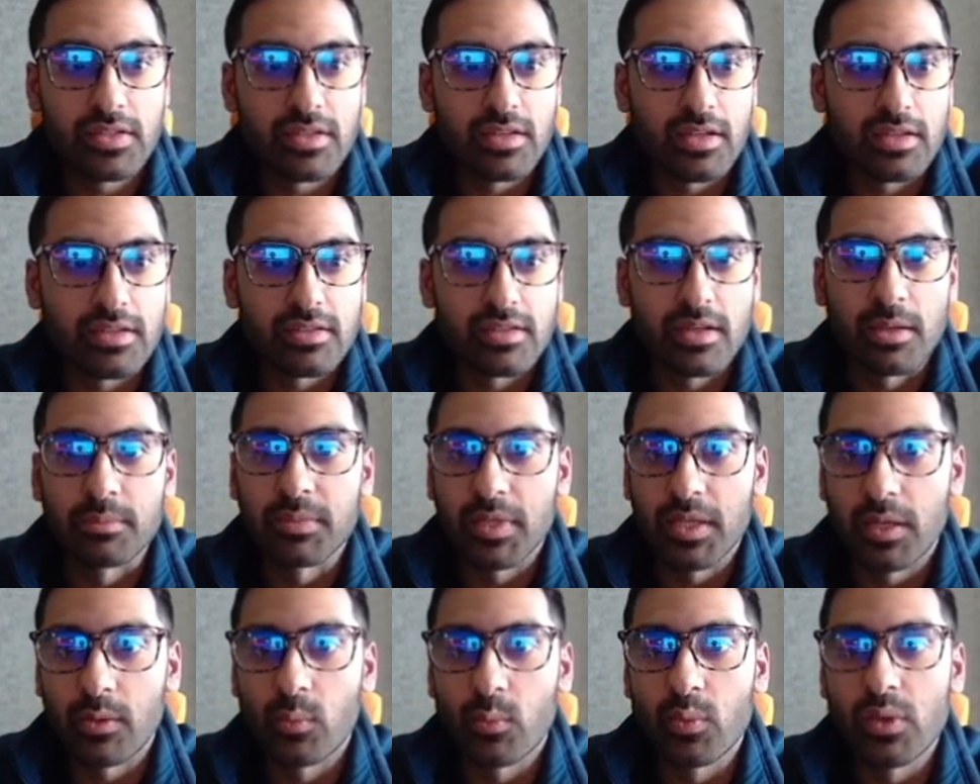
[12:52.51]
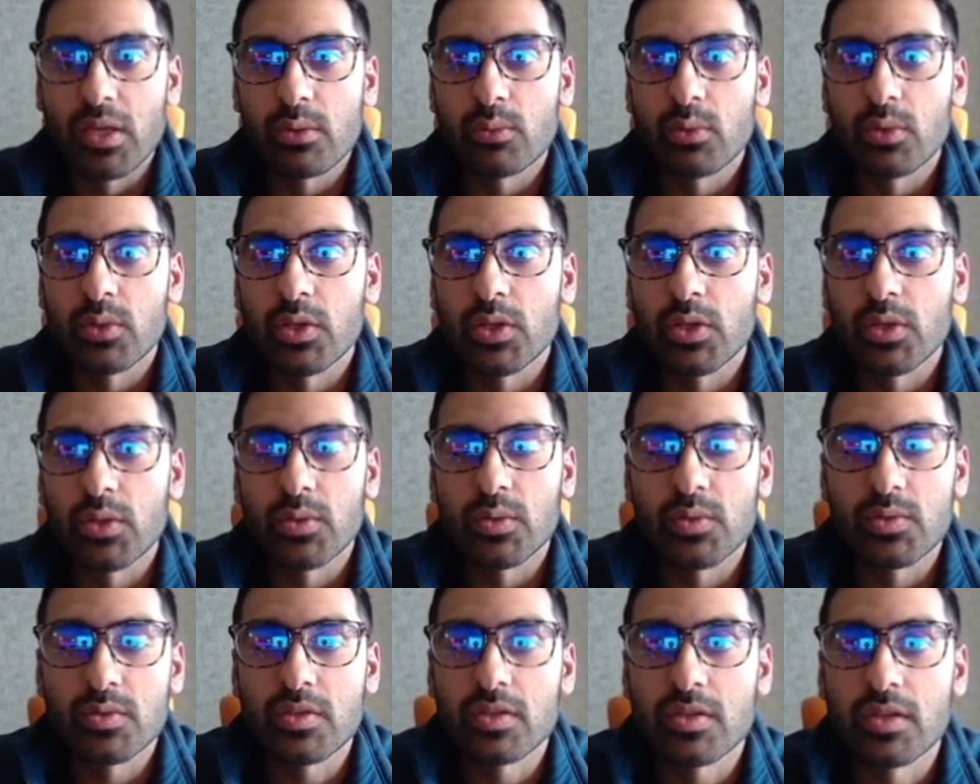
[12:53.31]
It's something we will
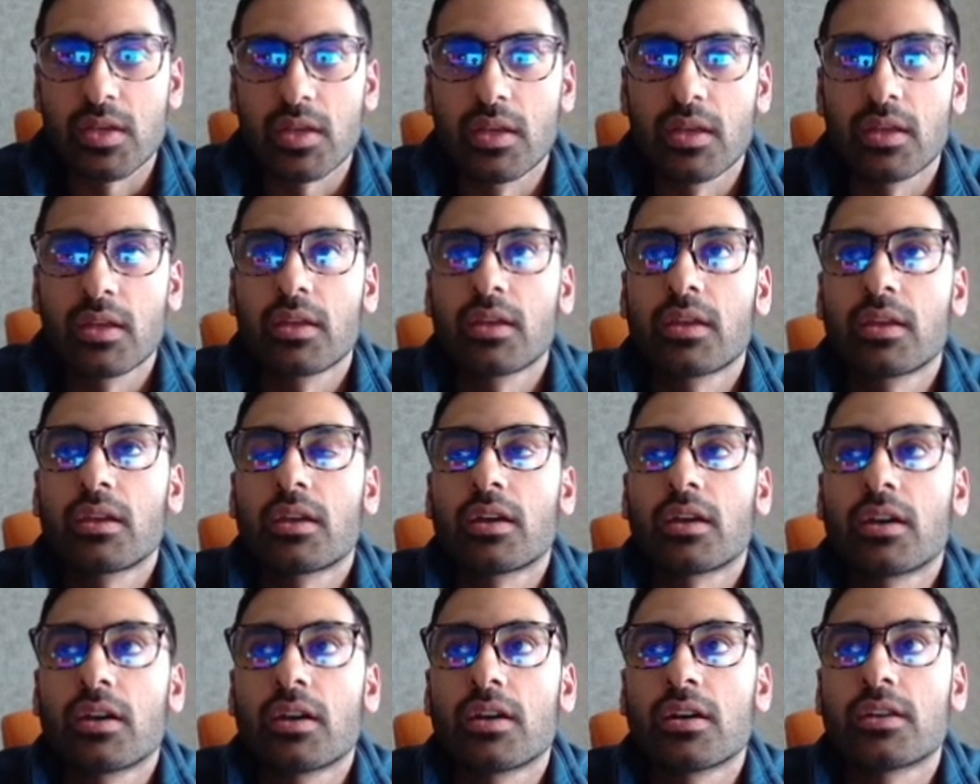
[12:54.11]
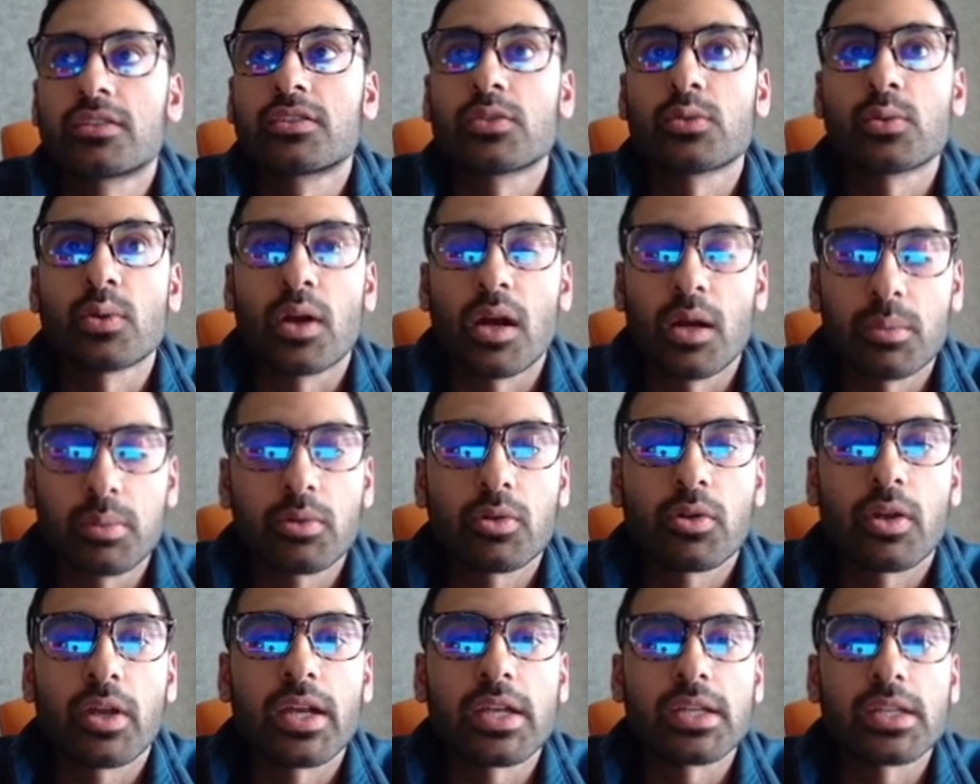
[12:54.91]
use to
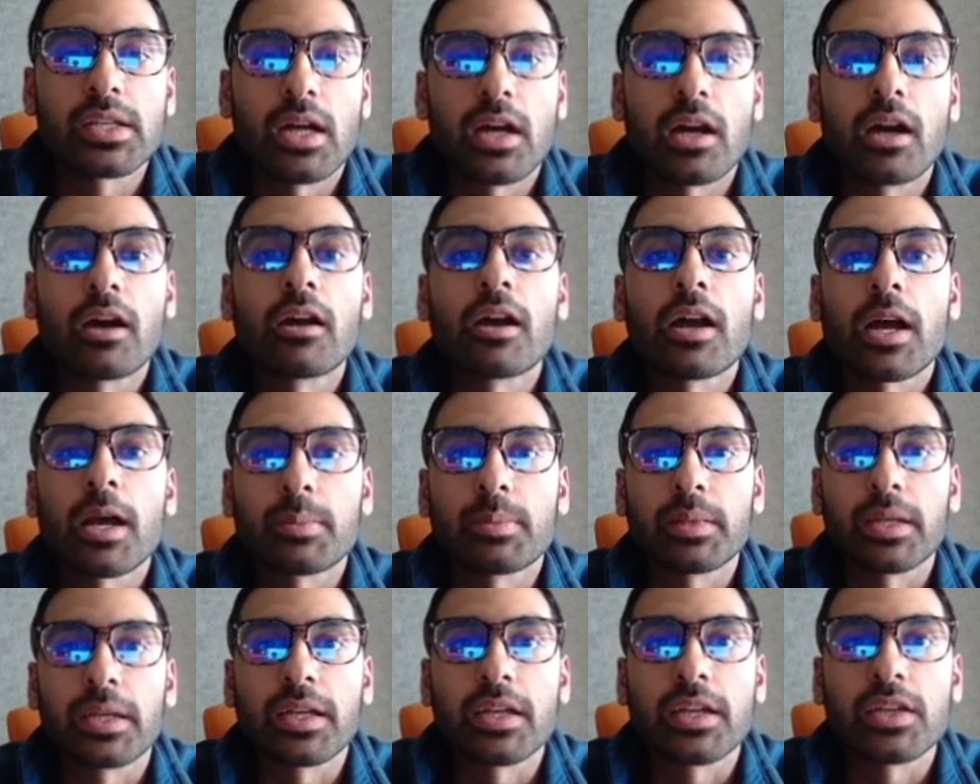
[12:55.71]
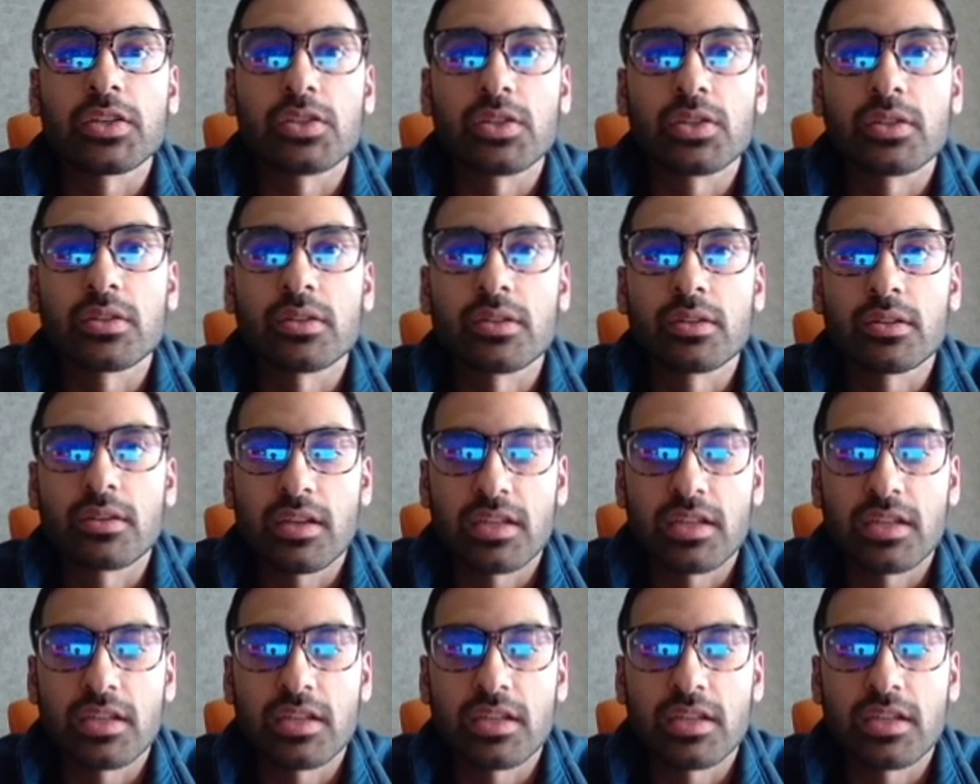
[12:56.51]
upgrade our application,